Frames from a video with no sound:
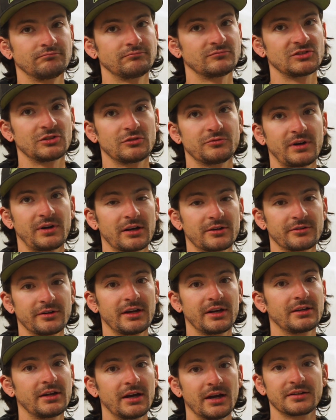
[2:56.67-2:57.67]
Still factory
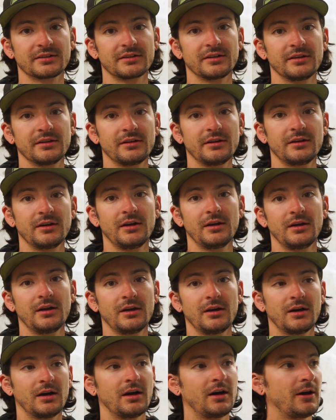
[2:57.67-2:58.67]
head gasket.
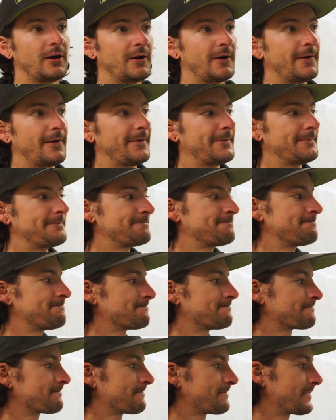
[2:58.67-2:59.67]
I've
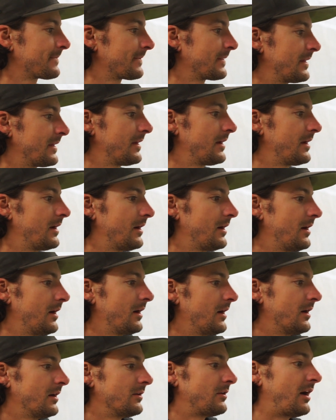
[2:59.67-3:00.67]

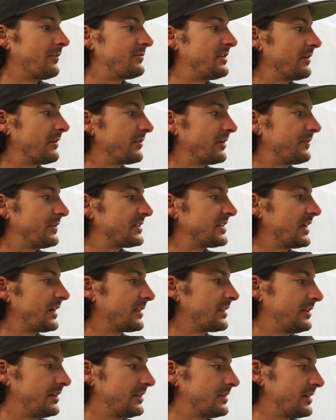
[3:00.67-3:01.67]
never even
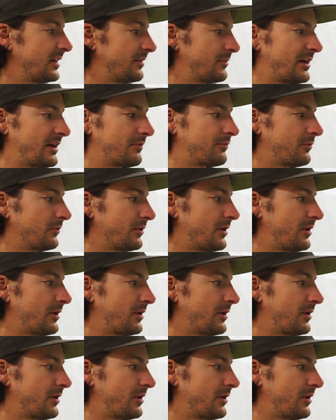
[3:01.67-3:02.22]
taken the intake manifold